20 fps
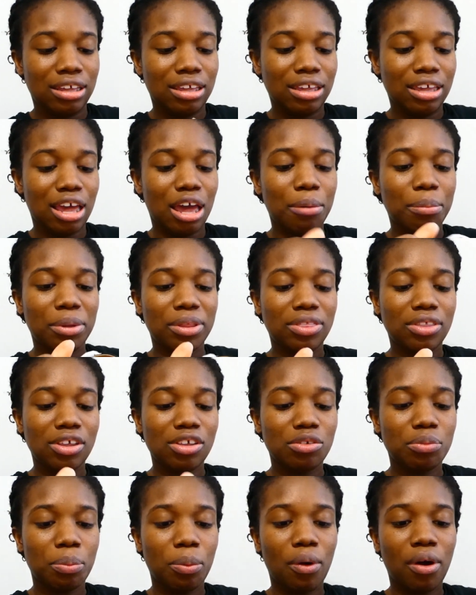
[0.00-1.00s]
Yeah, but
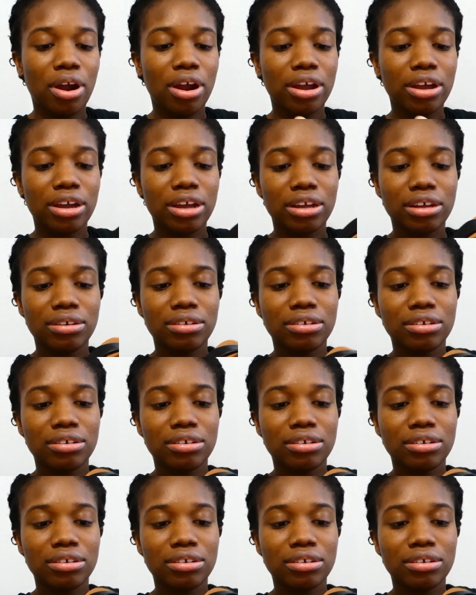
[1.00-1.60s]
this part